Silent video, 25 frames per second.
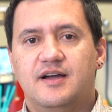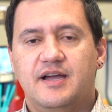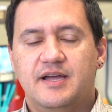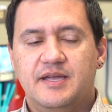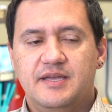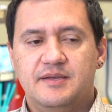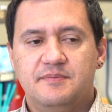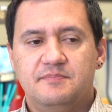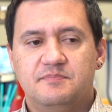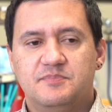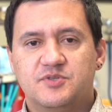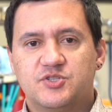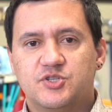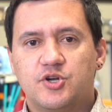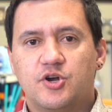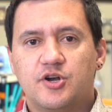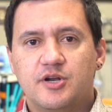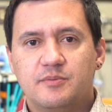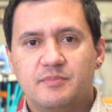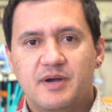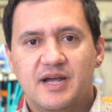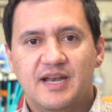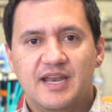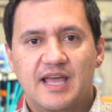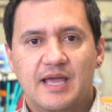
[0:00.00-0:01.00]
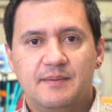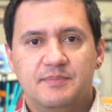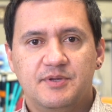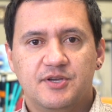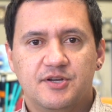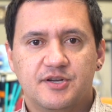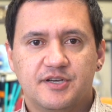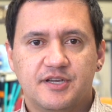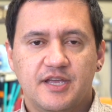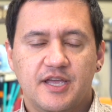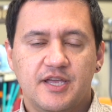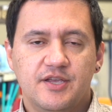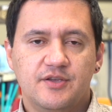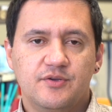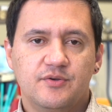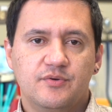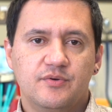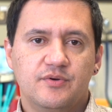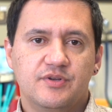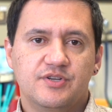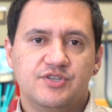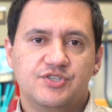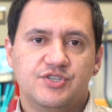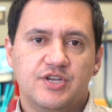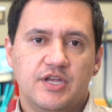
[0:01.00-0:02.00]
I started my lab here at
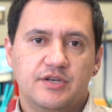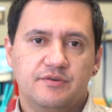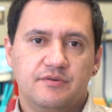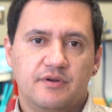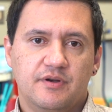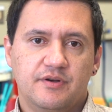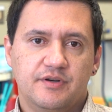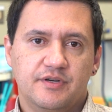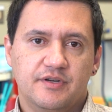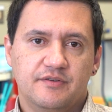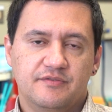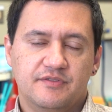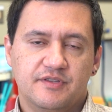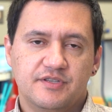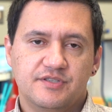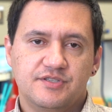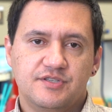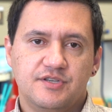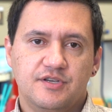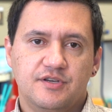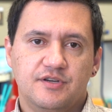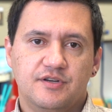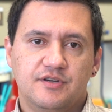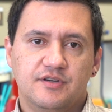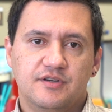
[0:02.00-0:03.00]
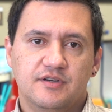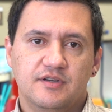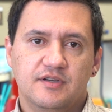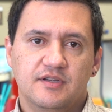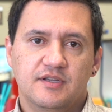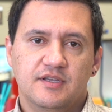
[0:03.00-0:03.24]
KU in January of this year,